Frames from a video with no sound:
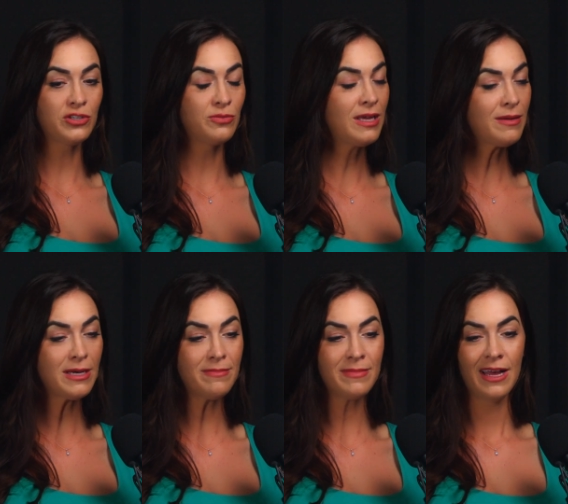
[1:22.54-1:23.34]
two
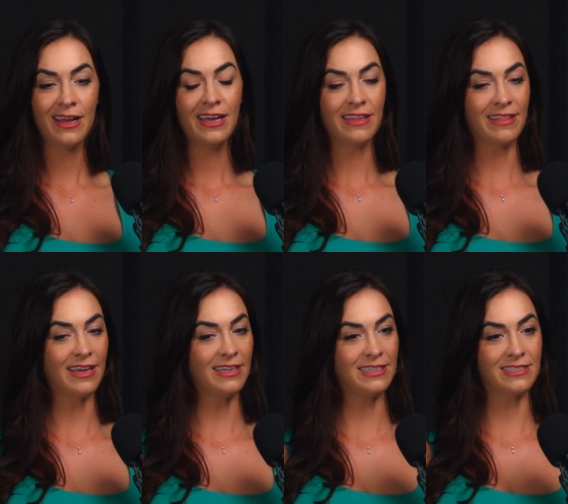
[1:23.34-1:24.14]
minimum. Mm.
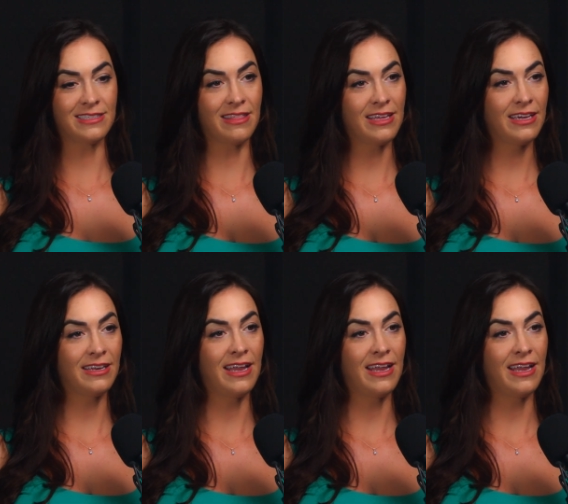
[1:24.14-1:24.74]
That is the thing.